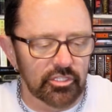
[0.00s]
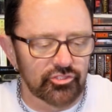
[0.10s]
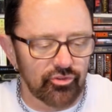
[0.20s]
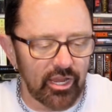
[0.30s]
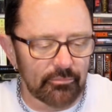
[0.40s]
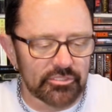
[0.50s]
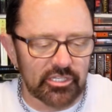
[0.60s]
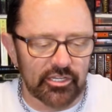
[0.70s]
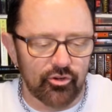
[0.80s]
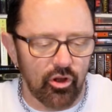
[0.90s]
The
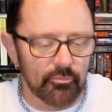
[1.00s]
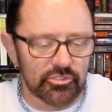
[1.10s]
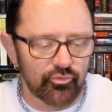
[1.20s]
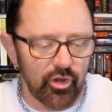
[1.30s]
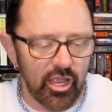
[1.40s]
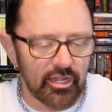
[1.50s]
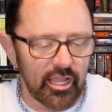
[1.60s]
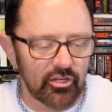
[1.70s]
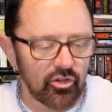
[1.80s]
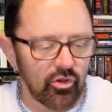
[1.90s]
drapes, enormous red
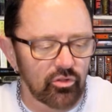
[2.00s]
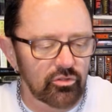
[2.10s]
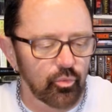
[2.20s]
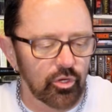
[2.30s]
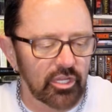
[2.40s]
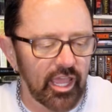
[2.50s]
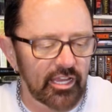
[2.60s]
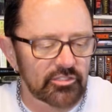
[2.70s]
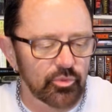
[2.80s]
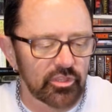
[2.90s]
and gold, were
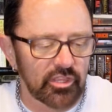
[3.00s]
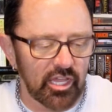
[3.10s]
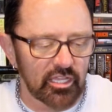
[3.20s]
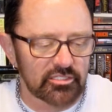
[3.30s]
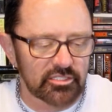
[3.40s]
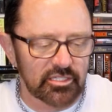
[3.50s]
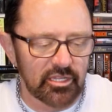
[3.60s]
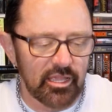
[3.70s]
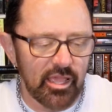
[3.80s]
caked with dust.